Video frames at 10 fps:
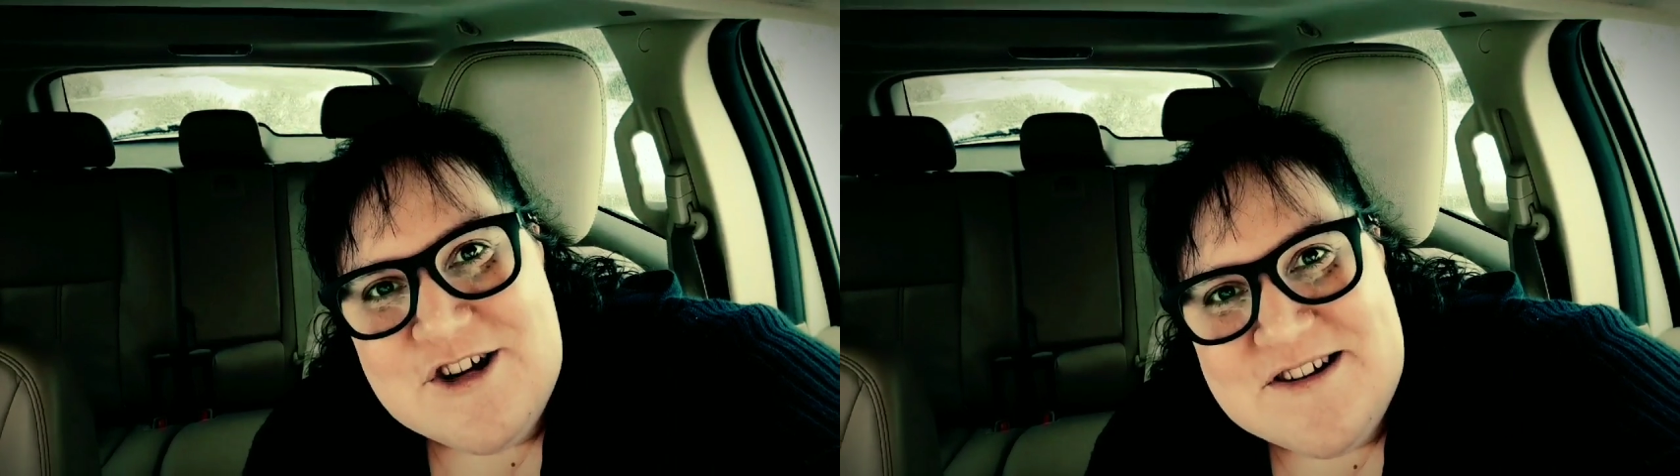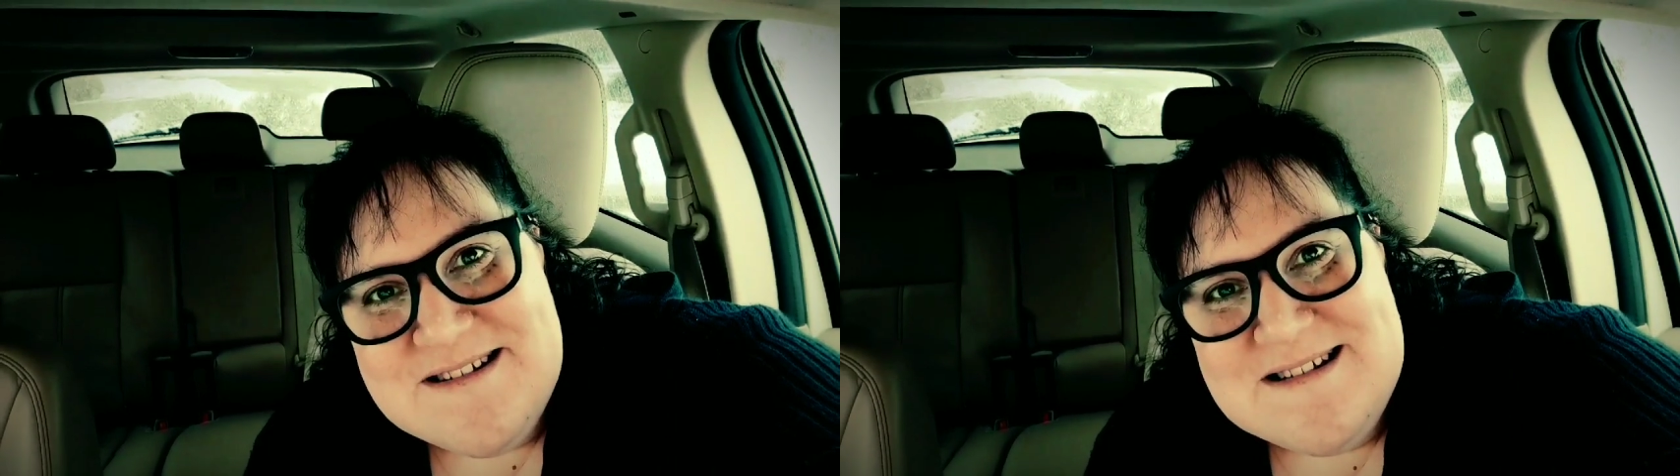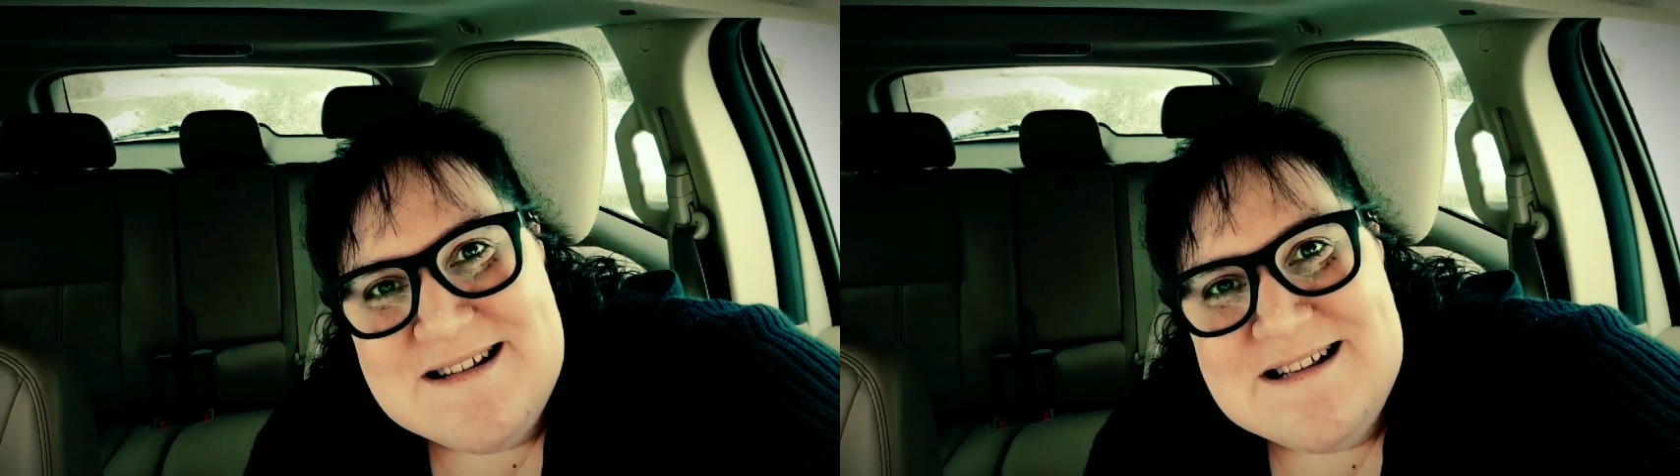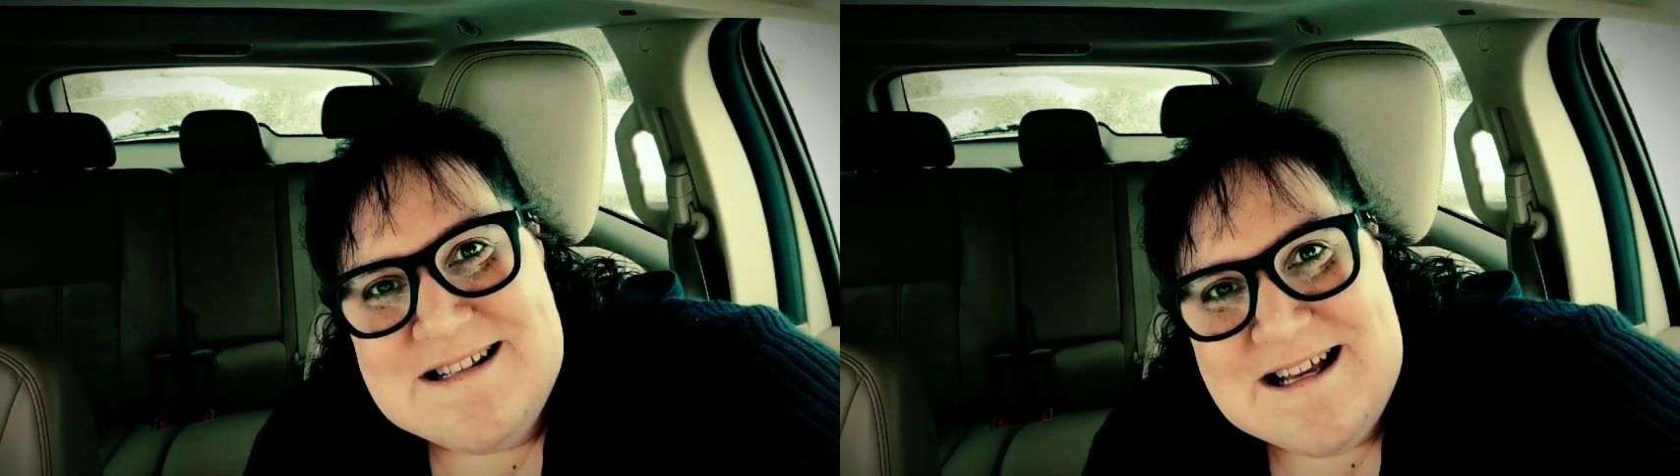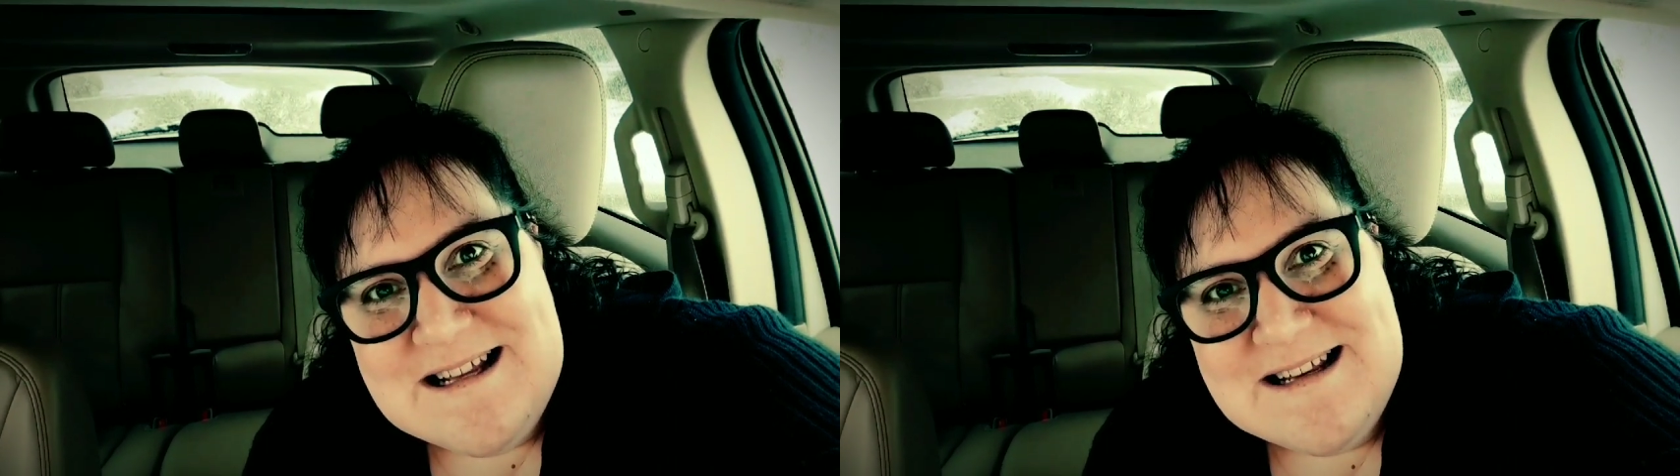just
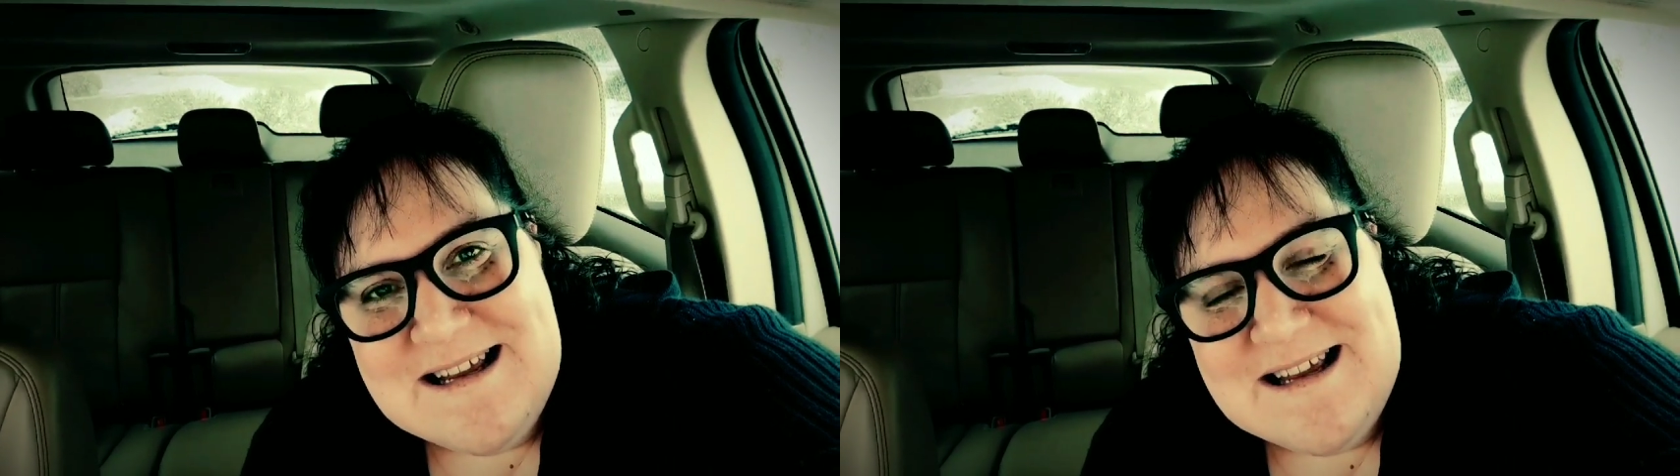sit